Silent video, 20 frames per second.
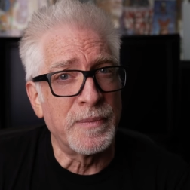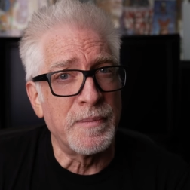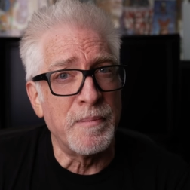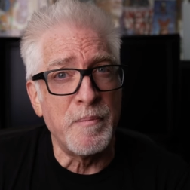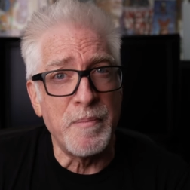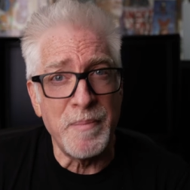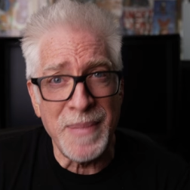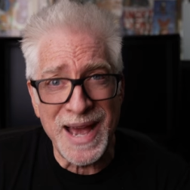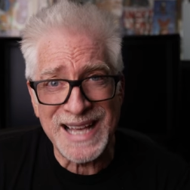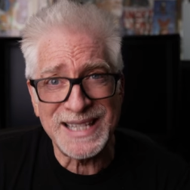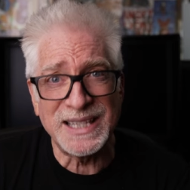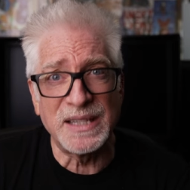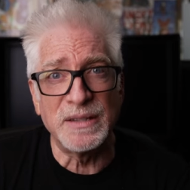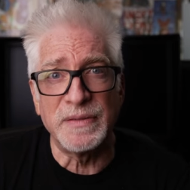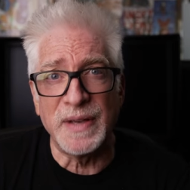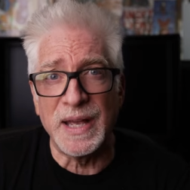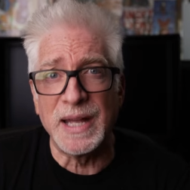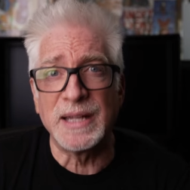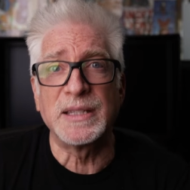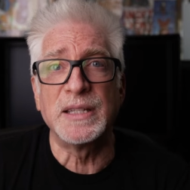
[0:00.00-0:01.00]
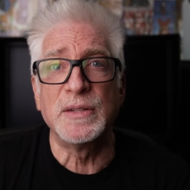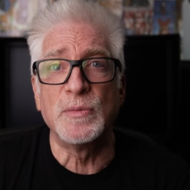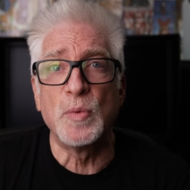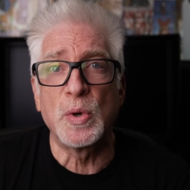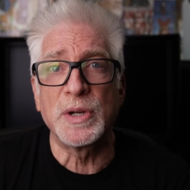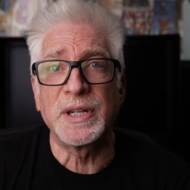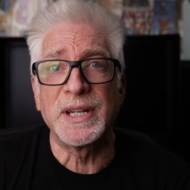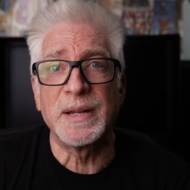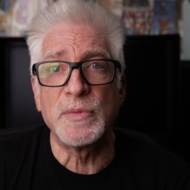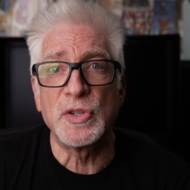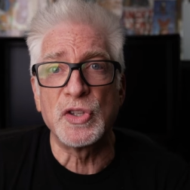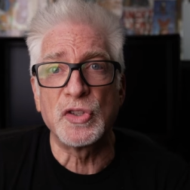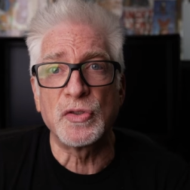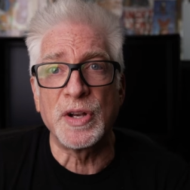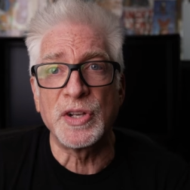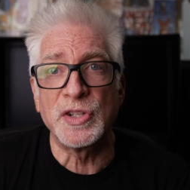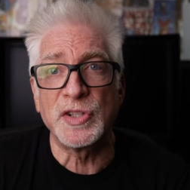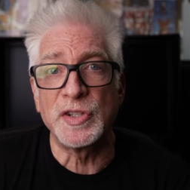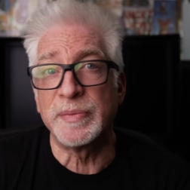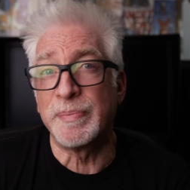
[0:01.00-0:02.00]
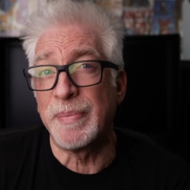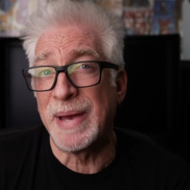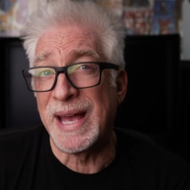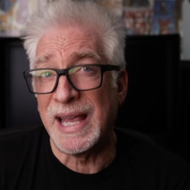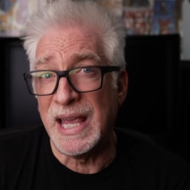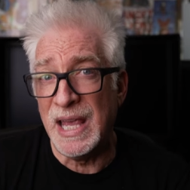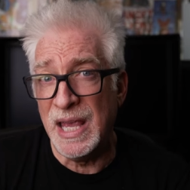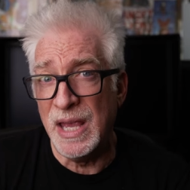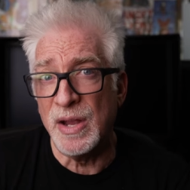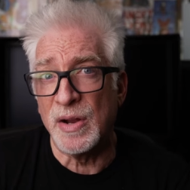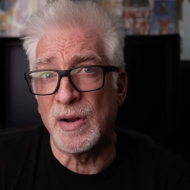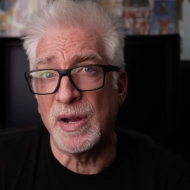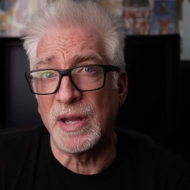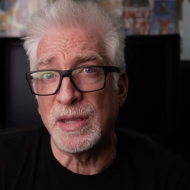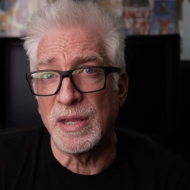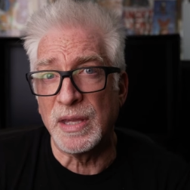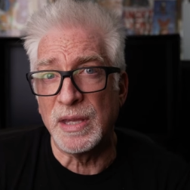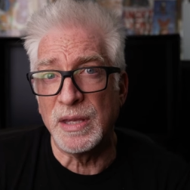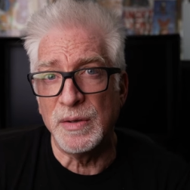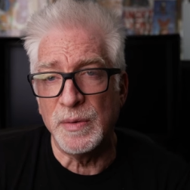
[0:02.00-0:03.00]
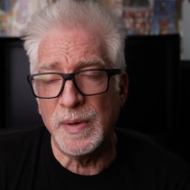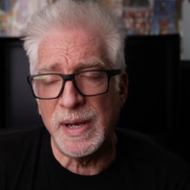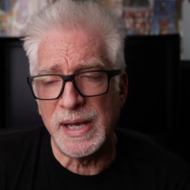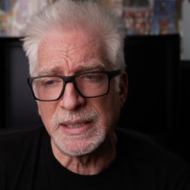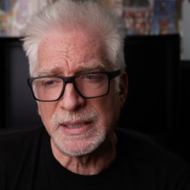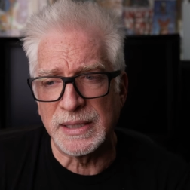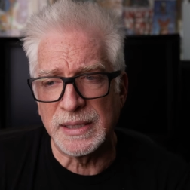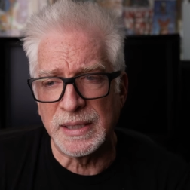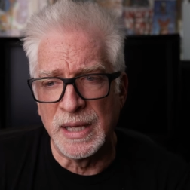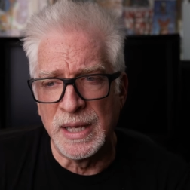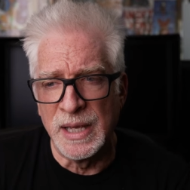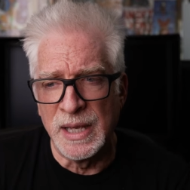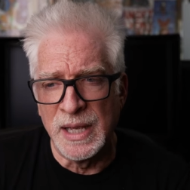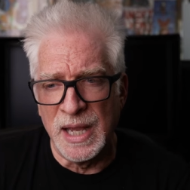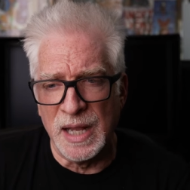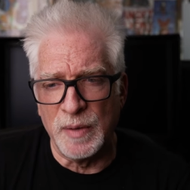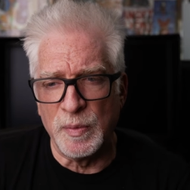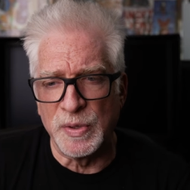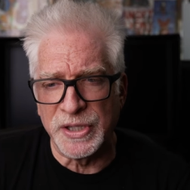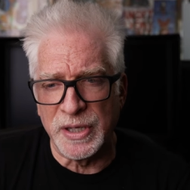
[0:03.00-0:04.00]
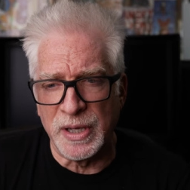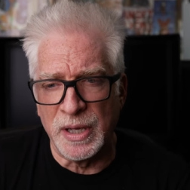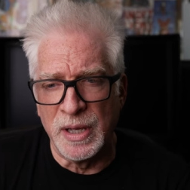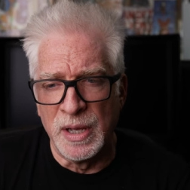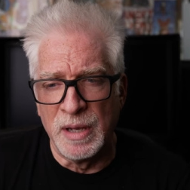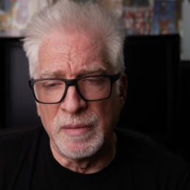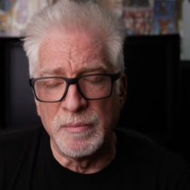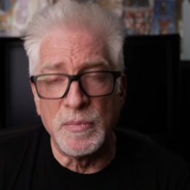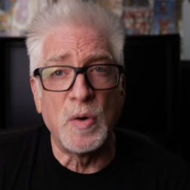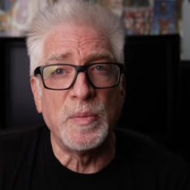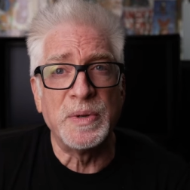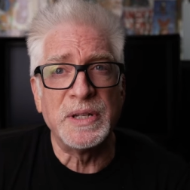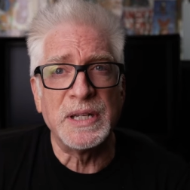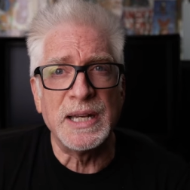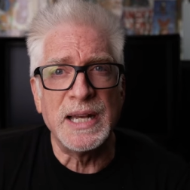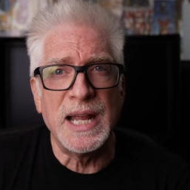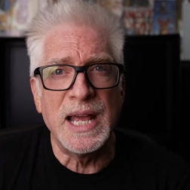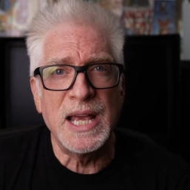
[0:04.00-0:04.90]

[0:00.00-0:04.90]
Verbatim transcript: massive anti war demonstrations back here in the US. It was a moment in